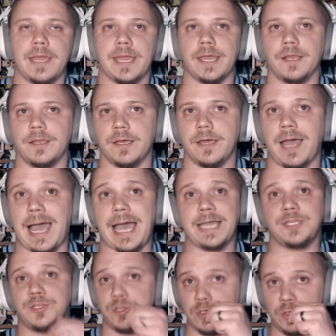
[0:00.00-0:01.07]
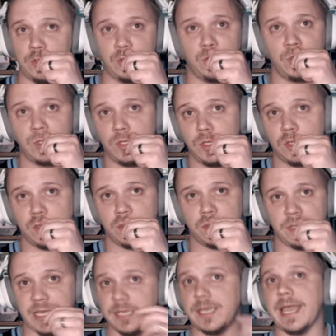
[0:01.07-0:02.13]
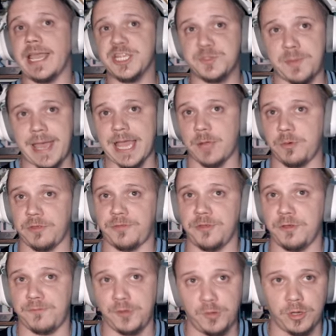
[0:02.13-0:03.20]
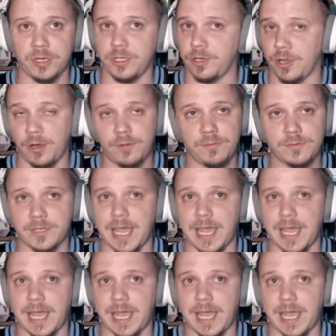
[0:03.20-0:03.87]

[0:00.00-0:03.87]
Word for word: and I do engage back with you. If you want to, you know,